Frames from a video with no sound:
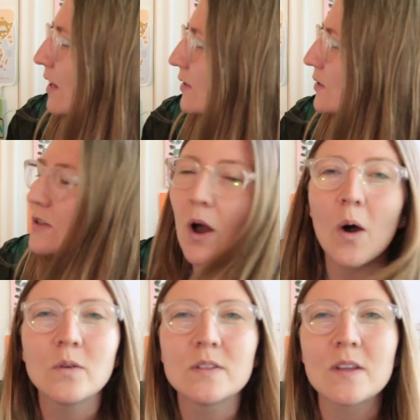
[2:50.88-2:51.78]
are
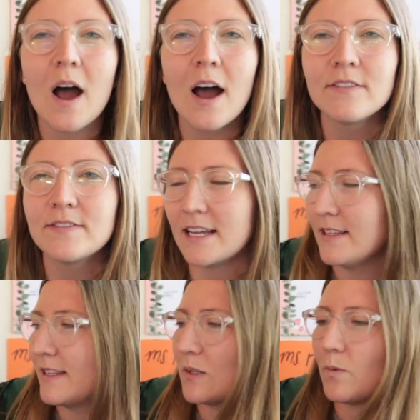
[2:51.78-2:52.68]
so soft
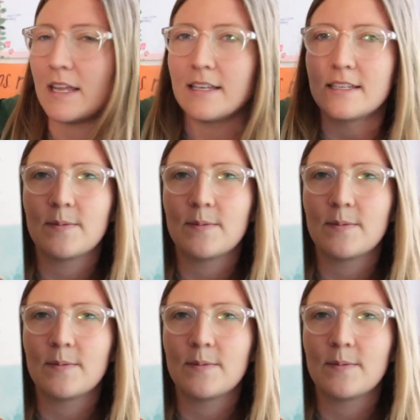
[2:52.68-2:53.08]
and sweet.